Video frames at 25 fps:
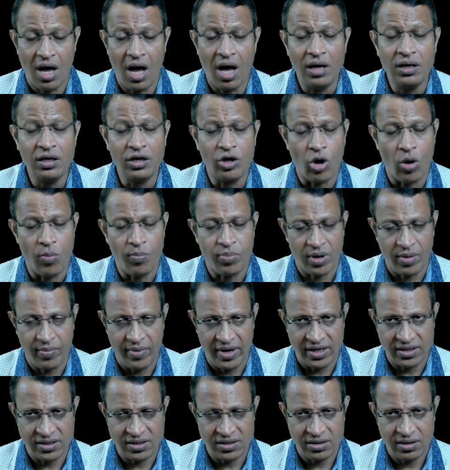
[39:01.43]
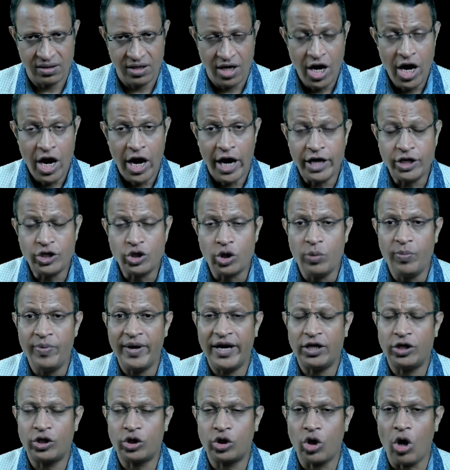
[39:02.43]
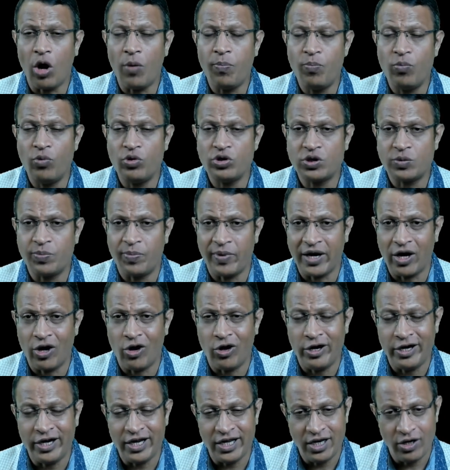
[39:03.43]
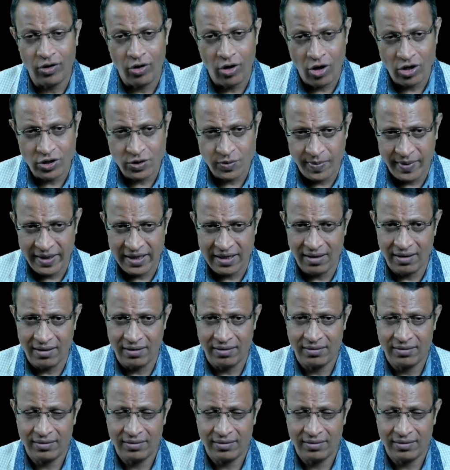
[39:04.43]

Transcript: uncompromised. It should be a topmost priority in your hospital.